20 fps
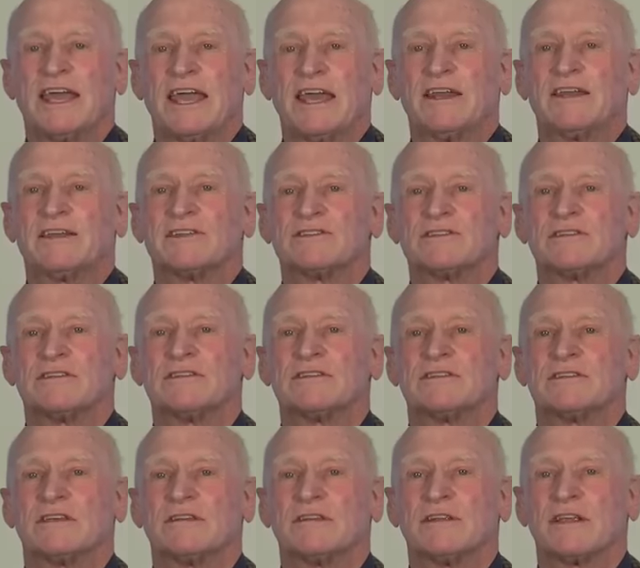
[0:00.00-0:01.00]

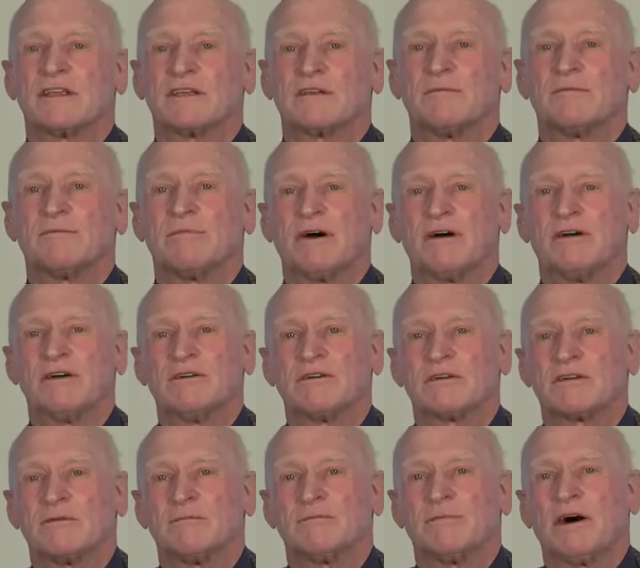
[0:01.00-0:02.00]
edited and
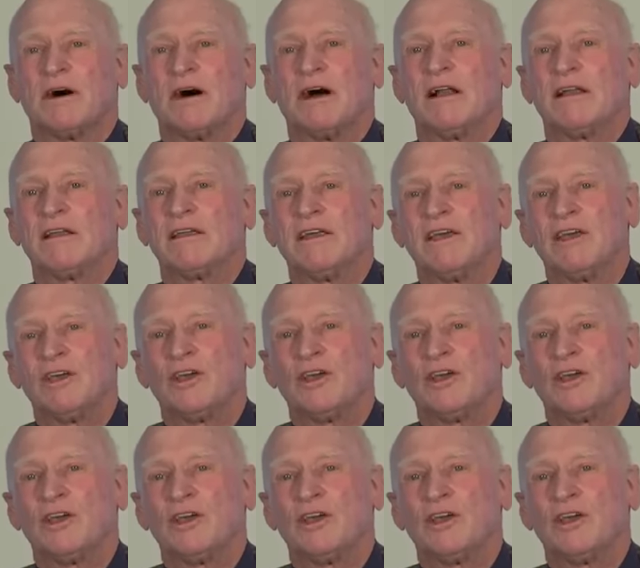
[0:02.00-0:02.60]
compiled